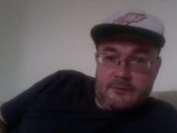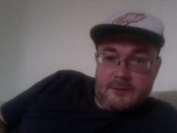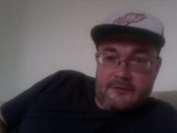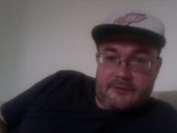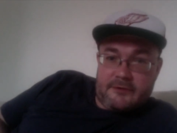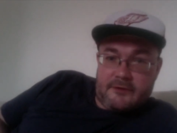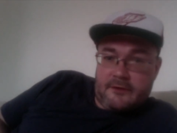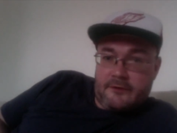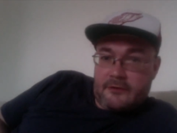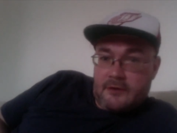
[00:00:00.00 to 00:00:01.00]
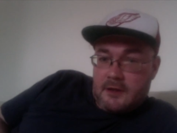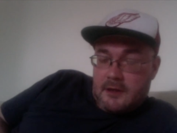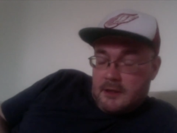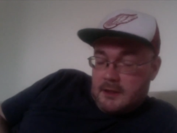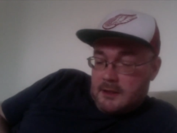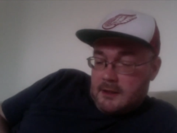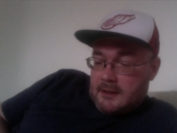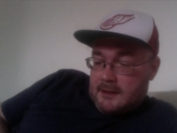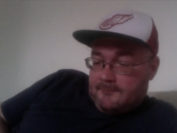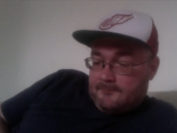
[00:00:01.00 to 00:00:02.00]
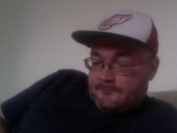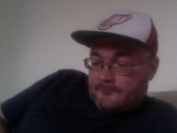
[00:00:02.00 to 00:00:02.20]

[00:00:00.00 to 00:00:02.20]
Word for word: about such things. Um,